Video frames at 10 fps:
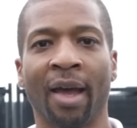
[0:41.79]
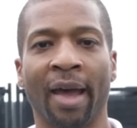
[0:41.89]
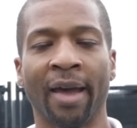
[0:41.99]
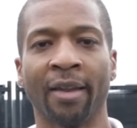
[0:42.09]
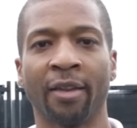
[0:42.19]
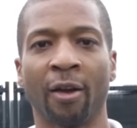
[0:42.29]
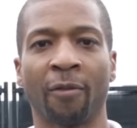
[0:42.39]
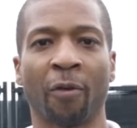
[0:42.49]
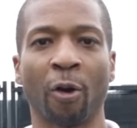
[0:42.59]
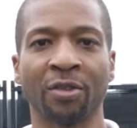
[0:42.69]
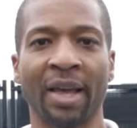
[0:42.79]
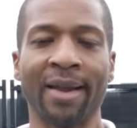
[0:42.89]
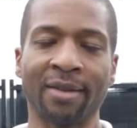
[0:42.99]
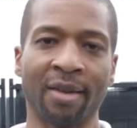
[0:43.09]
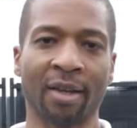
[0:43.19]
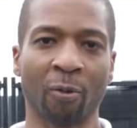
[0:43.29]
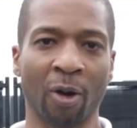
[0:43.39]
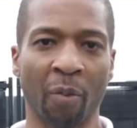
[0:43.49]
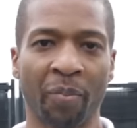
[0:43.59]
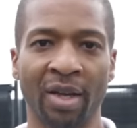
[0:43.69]
And their first and second
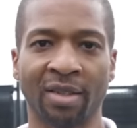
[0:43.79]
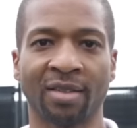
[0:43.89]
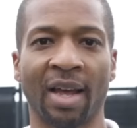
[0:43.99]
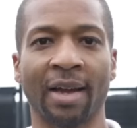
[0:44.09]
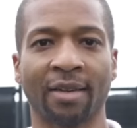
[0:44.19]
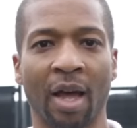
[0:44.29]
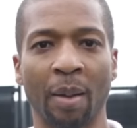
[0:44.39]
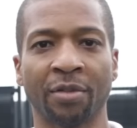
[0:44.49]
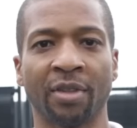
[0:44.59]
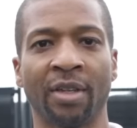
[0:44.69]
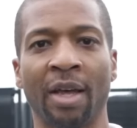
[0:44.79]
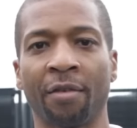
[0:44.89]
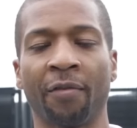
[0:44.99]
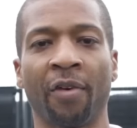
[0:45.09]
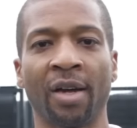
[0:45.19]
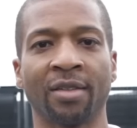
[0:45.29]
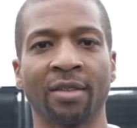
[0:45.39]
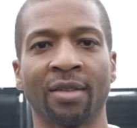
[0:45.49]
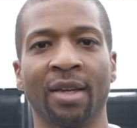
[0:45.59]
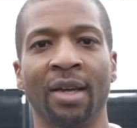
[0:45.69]
round picks, Shaq Thompson and Devin
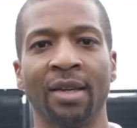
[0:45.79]
Funches,